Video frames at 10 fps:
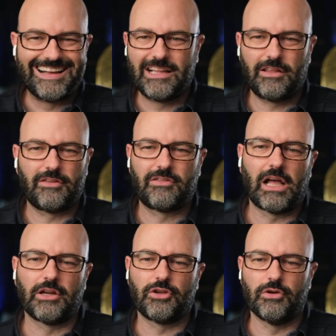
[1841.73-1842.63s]
It's
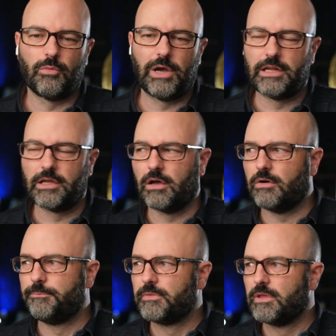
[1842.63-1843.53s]
not a good way to
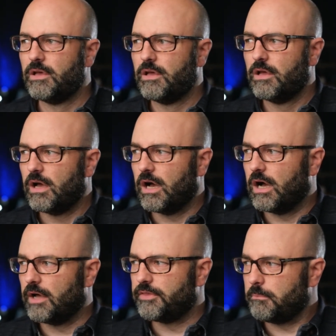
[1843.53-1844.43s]
go.
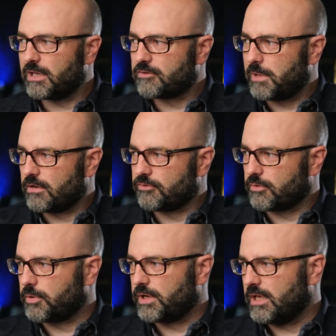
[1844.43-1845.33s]
The mix panels are
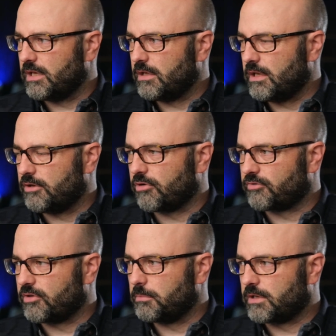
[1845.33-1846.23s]
pretty
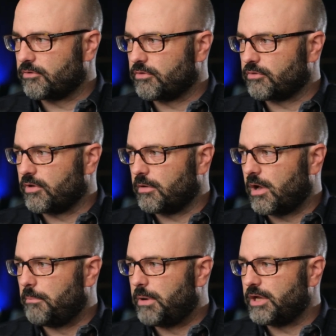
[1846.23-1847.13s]
interesting because there's
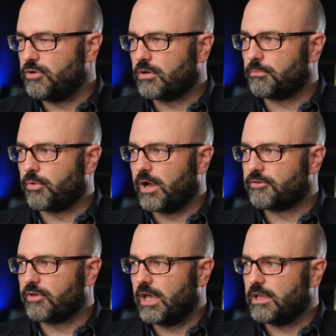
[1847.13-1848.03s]
a button you can
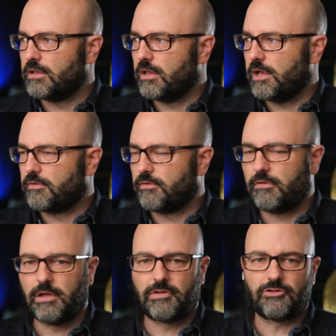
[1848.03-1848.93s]
press, and it
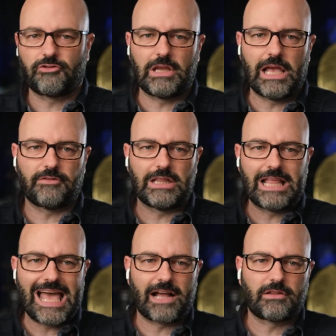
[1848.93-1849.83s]
essentially has an
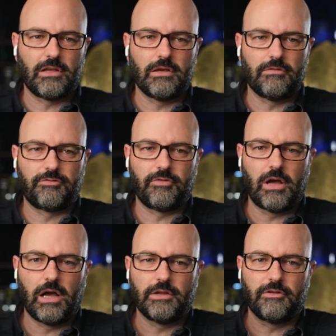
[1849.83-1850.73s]
active
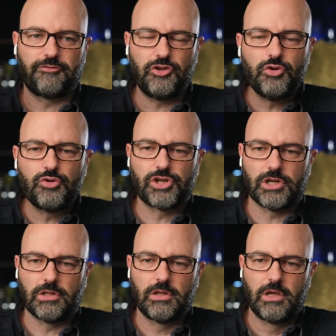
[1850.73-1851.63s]

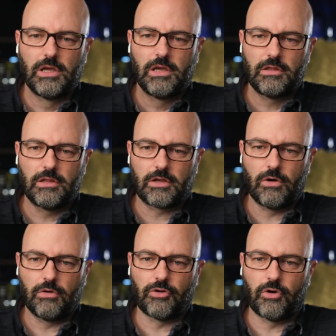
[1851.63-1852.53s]
diffusion that
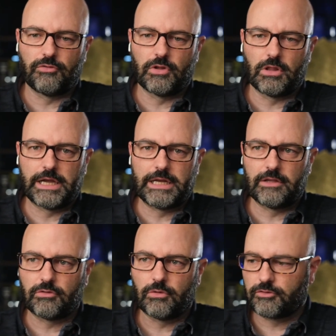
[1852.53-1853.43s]
goes over the lighting
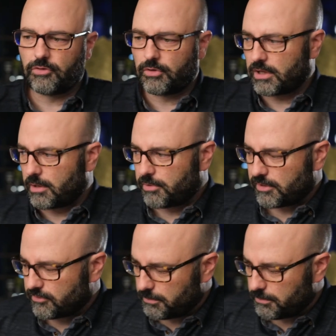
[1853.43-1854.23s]
source. Hold on, I'll press the